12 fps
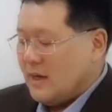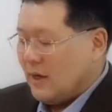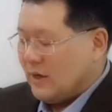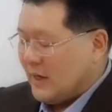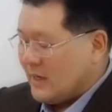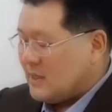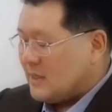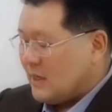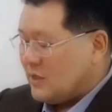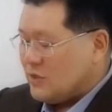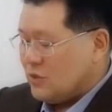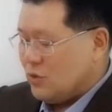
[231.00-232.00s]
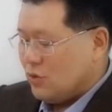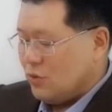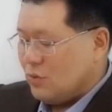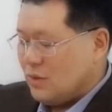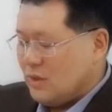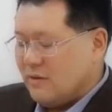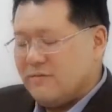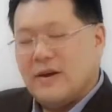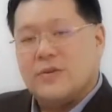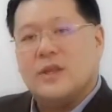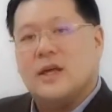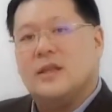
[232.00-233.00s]
Now in 1992, they
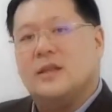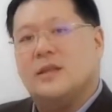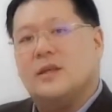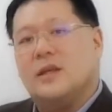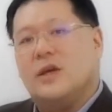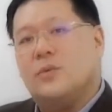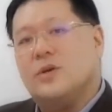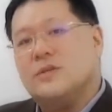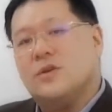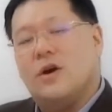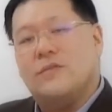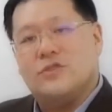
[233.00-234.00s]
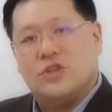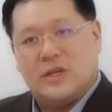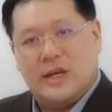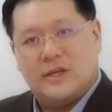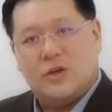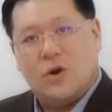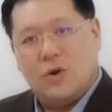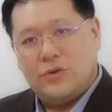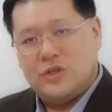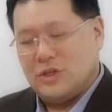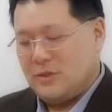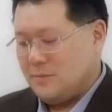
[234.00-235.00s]
found that it was of genetic
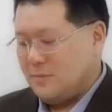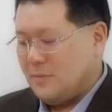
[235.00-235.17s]
origin.